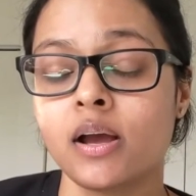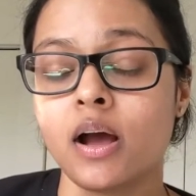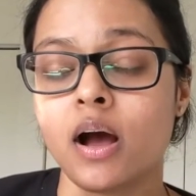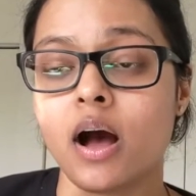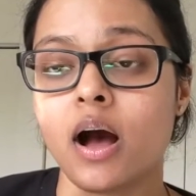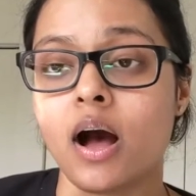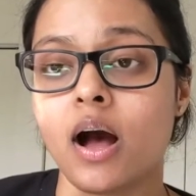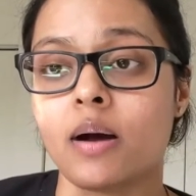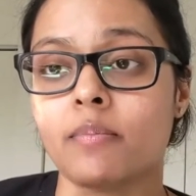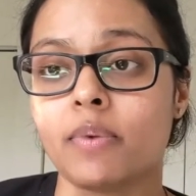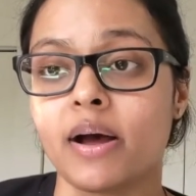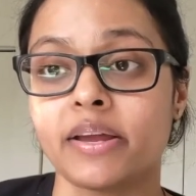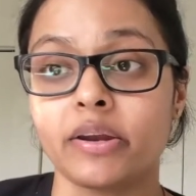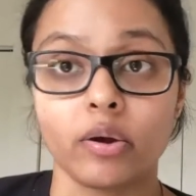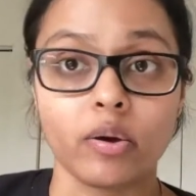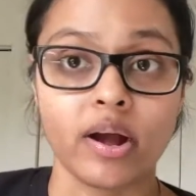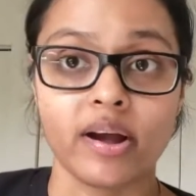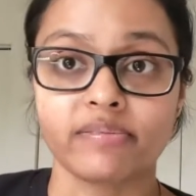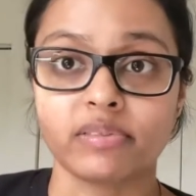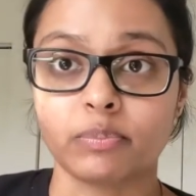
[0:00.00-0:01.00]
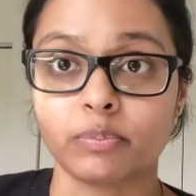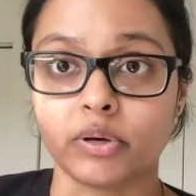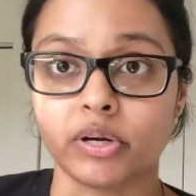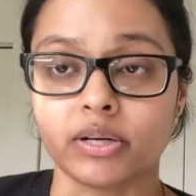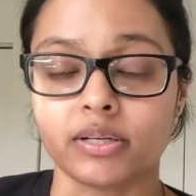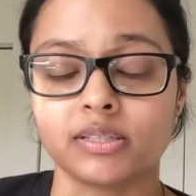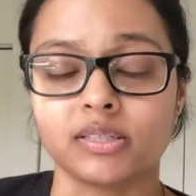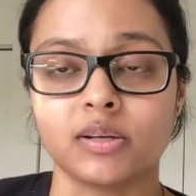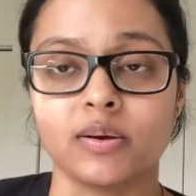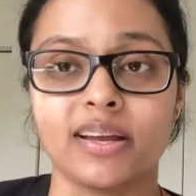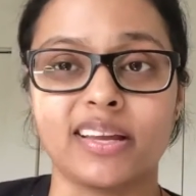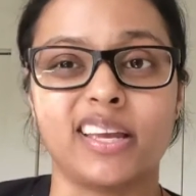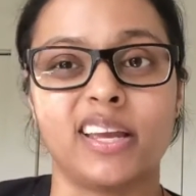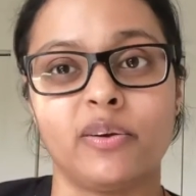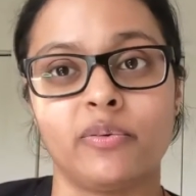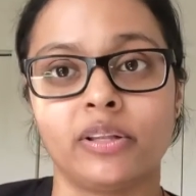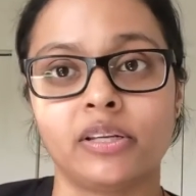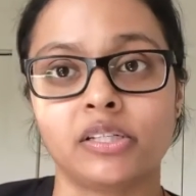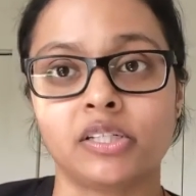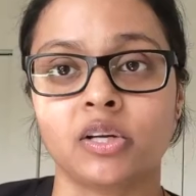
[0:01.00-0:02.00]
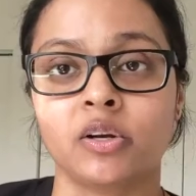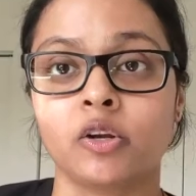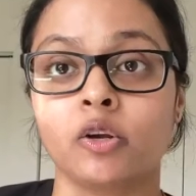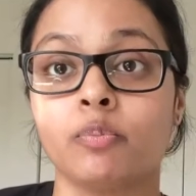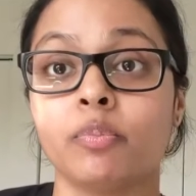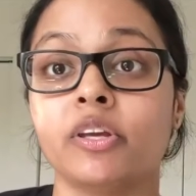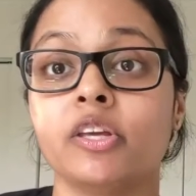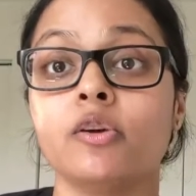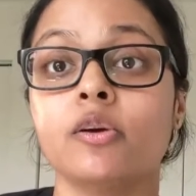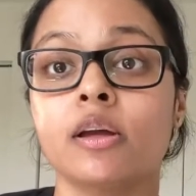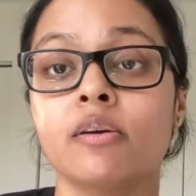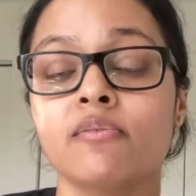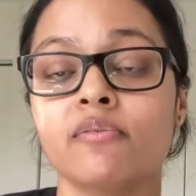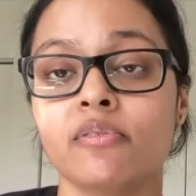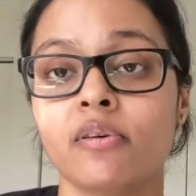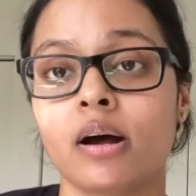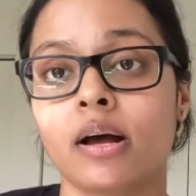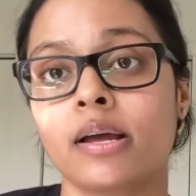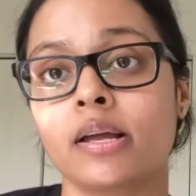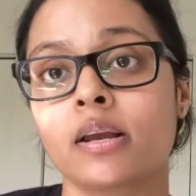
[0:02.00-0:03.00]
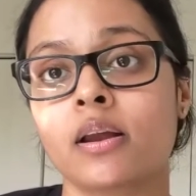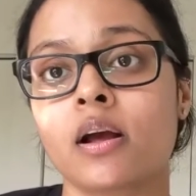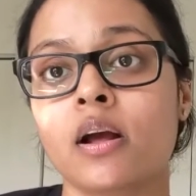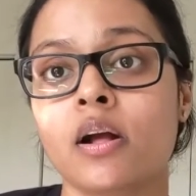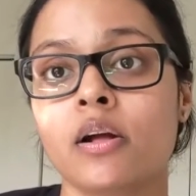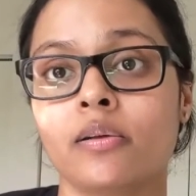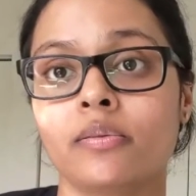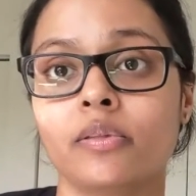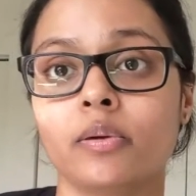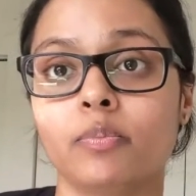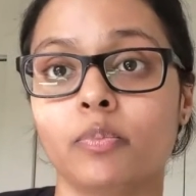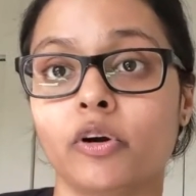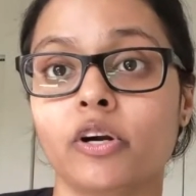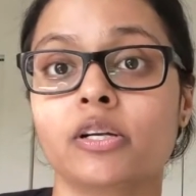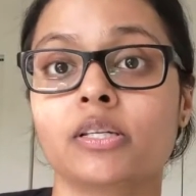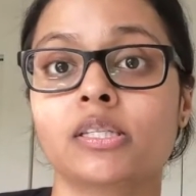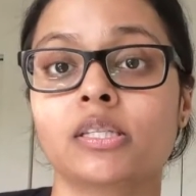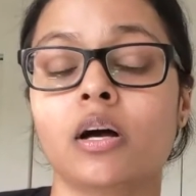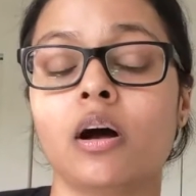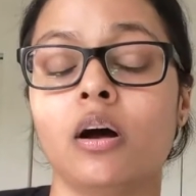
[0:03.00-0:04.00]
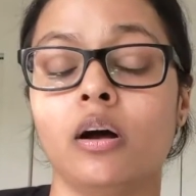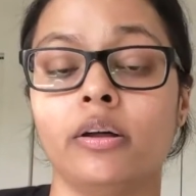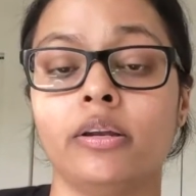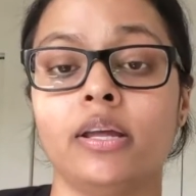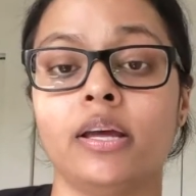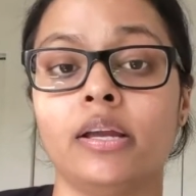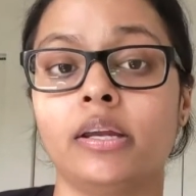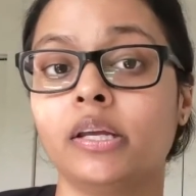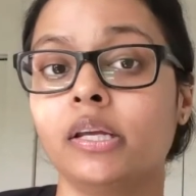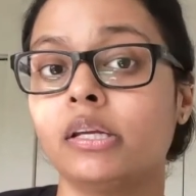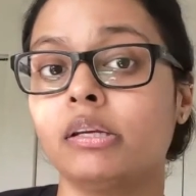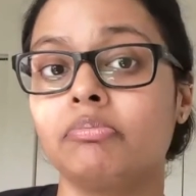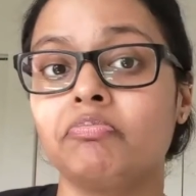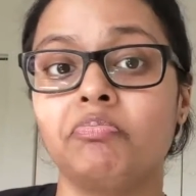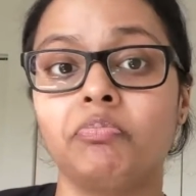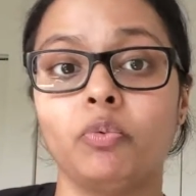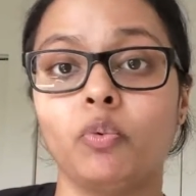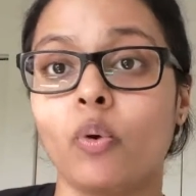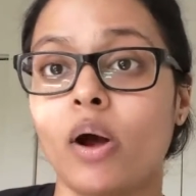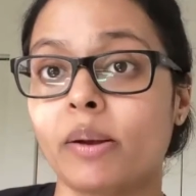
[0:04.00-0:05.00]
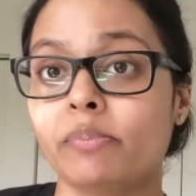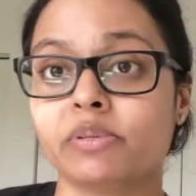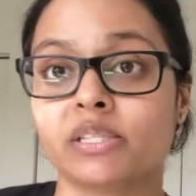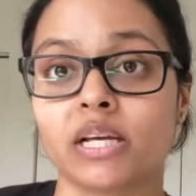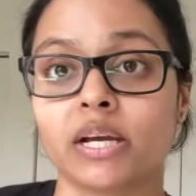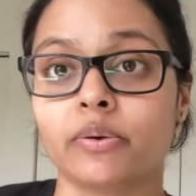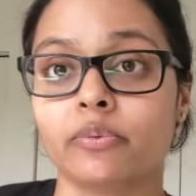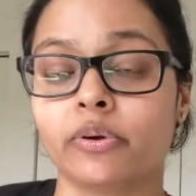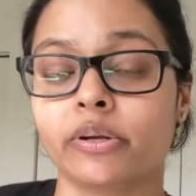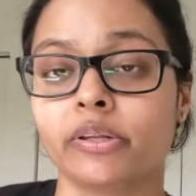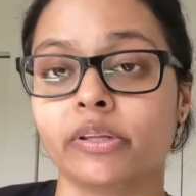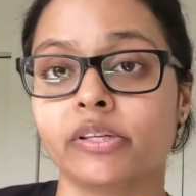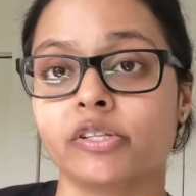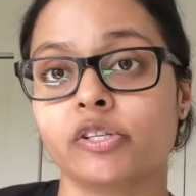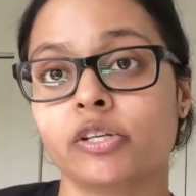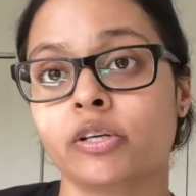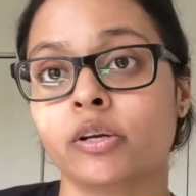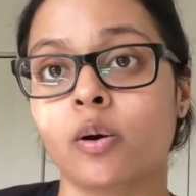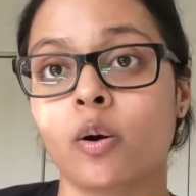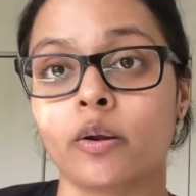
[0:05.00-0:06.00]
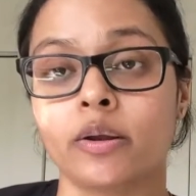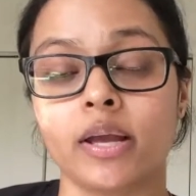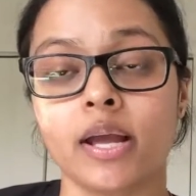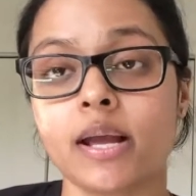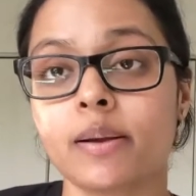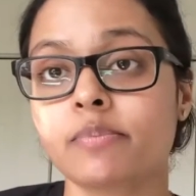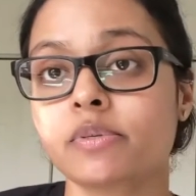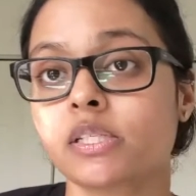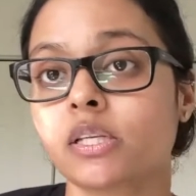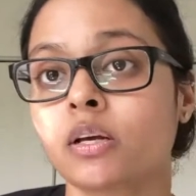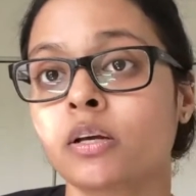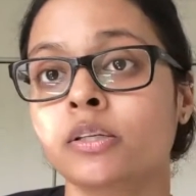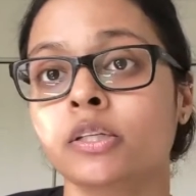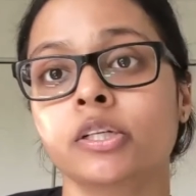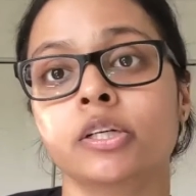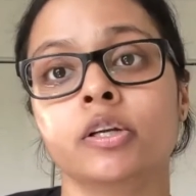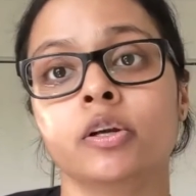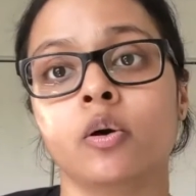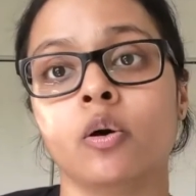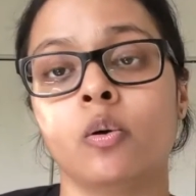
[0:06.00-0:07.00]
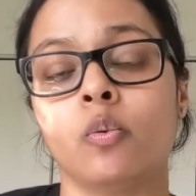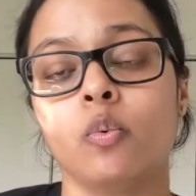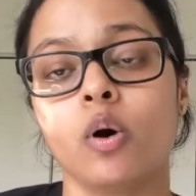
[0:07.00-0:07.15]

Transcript: I don't have the books, so I can't really show you, but you can find the books on any website, really. You can go on Amazon, you can go on